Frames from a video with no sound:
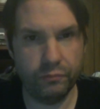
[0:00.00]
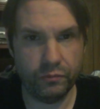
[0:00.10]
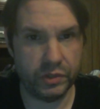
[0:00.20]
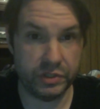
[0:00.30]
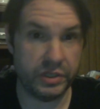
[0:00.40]

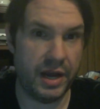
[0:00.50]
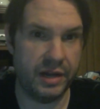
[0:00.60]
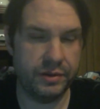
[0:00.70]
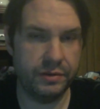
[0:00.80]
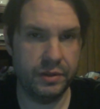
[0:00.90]
Which is
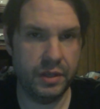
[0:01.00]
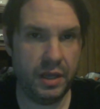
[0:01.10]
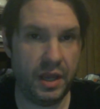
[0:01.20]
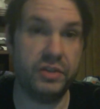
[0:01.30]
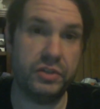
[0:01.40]
not.
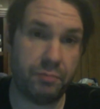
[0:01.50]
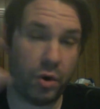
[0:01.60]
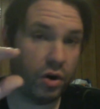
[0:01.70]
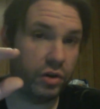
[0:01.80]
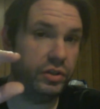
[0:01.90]
It is a
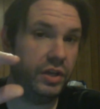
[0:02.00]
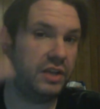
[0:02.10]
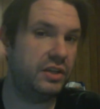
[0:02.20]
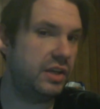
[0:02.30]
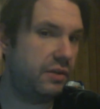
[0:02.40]
part,
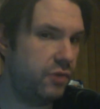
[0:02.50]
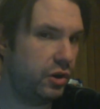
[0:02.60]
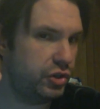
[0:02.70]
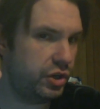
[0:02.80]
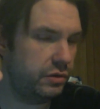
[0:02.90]
it is a
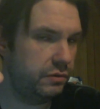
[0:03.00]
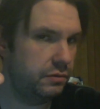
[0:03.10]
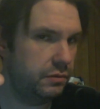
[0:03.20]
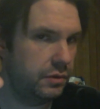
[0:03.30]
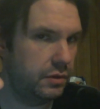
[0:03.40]
function,
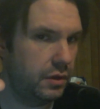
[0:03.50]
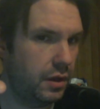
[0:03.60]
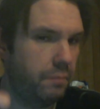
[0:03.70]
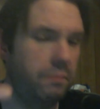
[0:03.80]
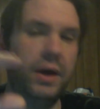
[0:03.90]

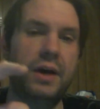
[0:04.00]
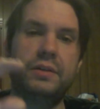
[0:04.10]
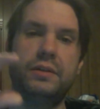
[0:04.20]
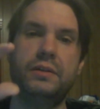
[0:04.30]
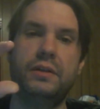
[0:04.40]

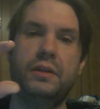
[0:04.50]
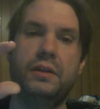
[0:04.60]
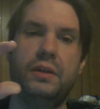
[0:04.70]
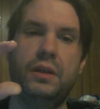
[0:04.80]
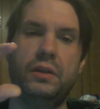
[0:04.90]
but
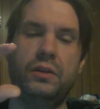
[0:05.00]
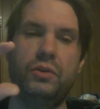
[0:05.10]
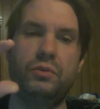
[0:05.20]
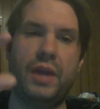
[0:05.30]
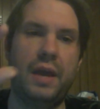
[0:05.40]

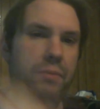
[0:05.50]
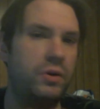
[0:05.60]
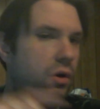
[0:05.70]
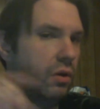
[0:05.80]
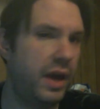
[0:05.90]
you can't
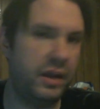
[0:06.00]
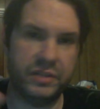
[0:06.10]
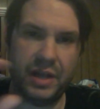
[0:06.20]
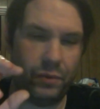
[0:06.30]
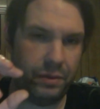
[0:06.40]
put all eggs
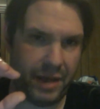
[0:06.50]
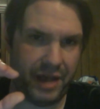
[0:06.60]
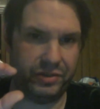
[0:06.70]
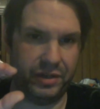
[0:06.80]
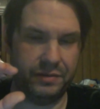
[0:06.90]
in that one
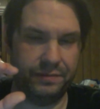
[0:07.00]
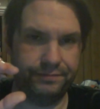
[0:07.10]
basket.